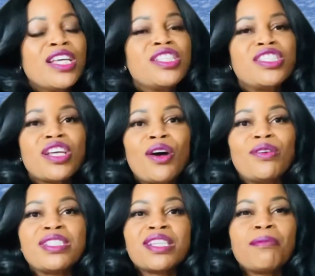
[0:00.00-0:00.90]

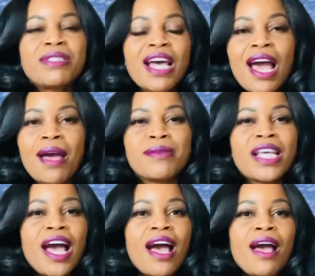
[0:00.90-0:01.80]
so sometimes
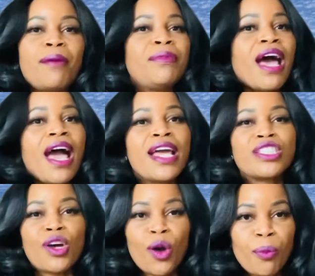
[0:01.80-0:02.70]
i'm not
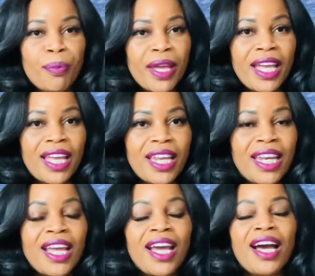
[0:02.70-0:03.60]
as open